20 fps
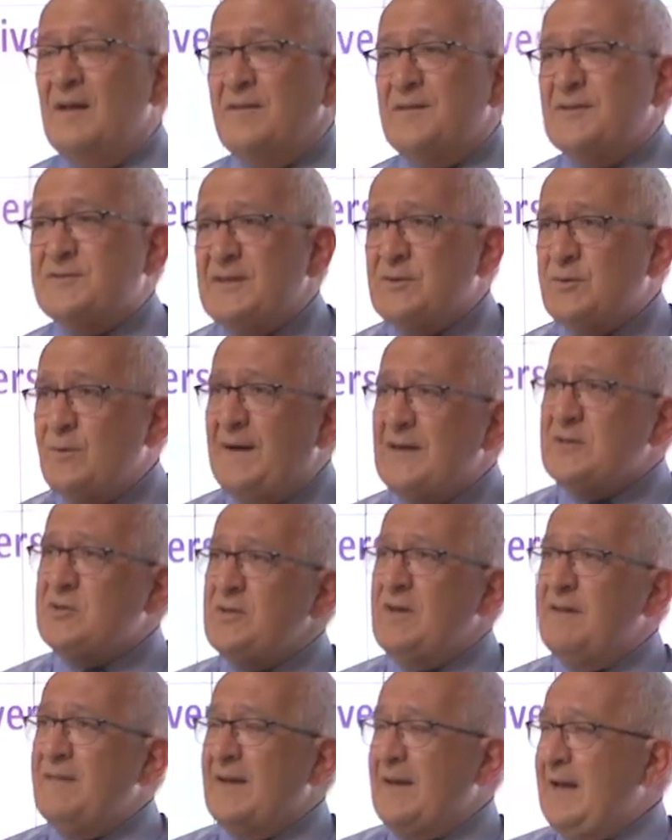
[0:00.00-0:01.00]
The
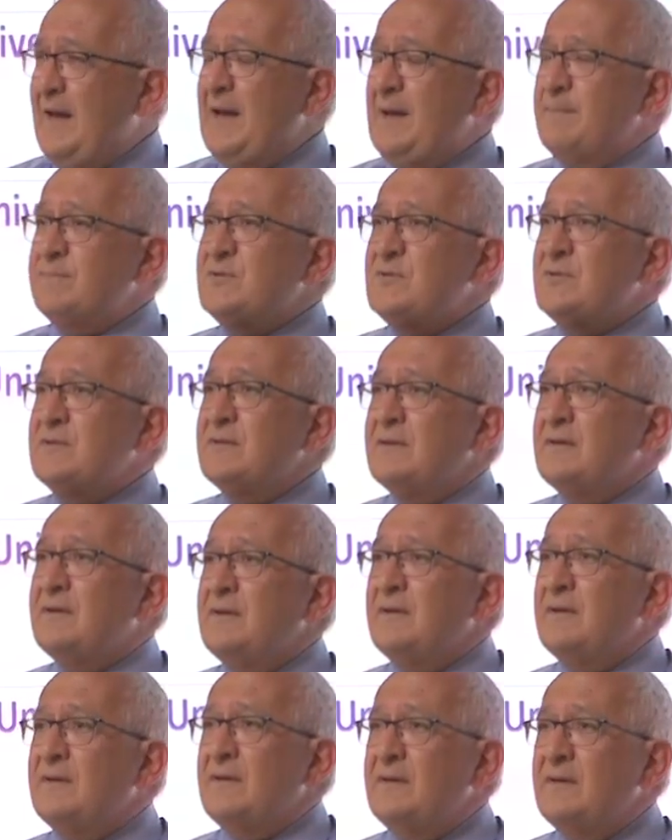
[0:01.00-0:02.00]
situation in the camps
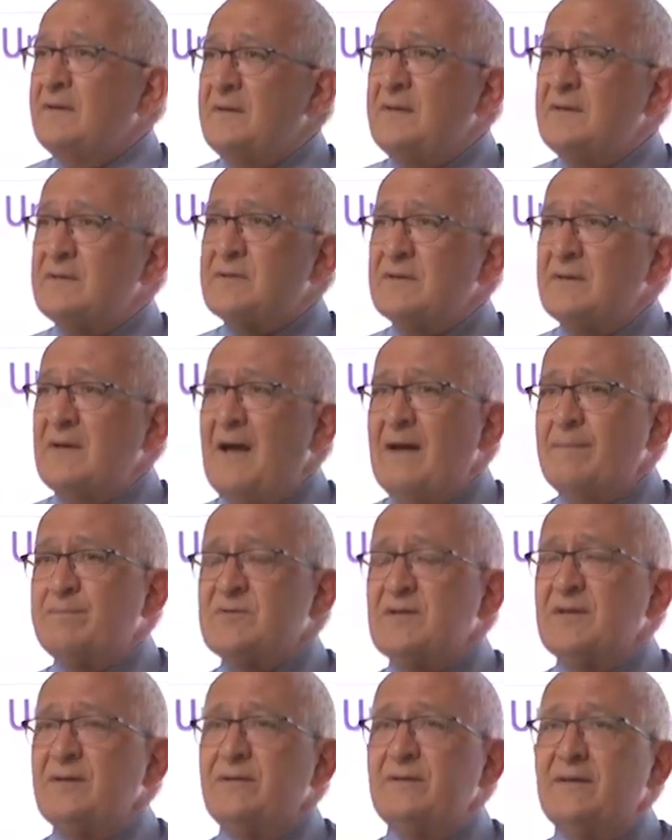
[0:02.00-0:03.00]
is
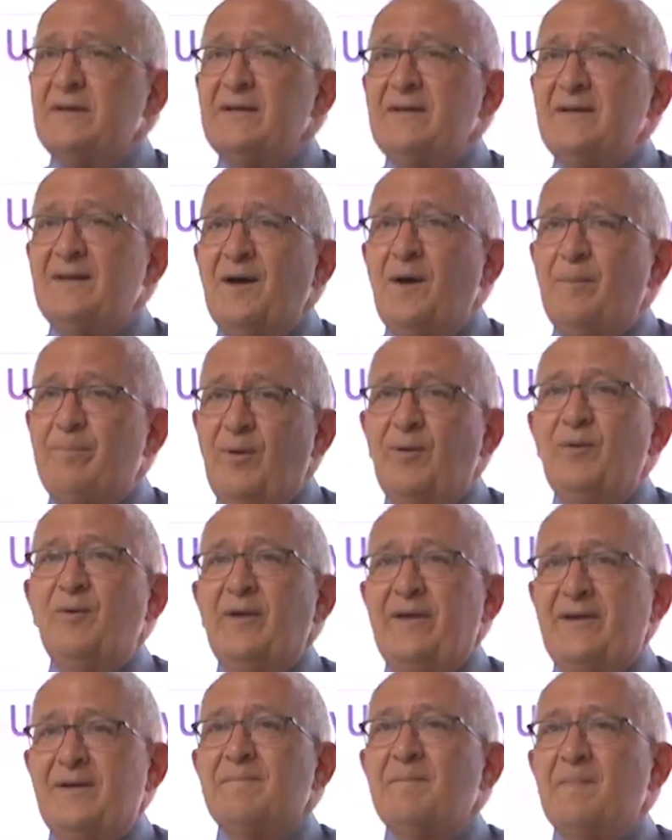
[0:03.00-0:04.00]
absolutely
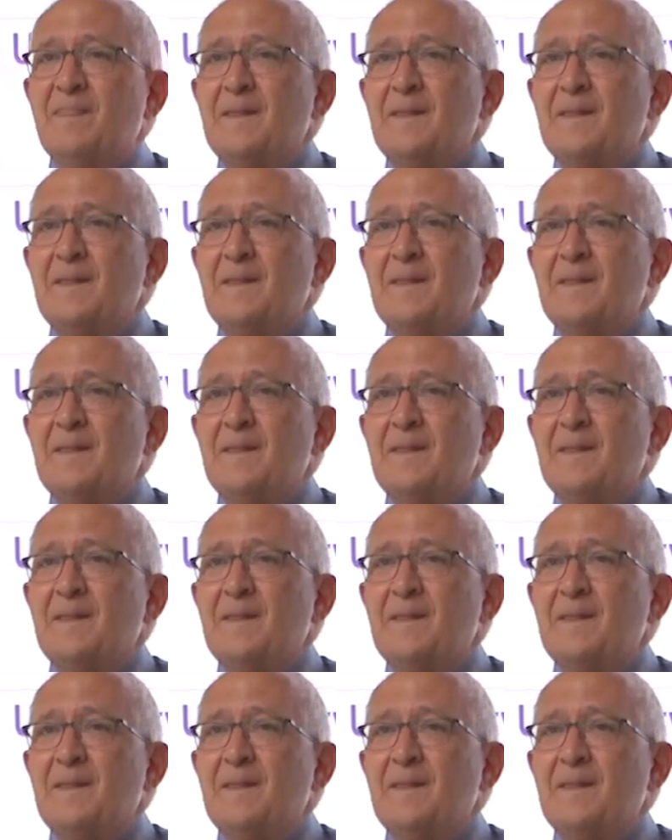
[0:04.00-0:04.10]
appalling.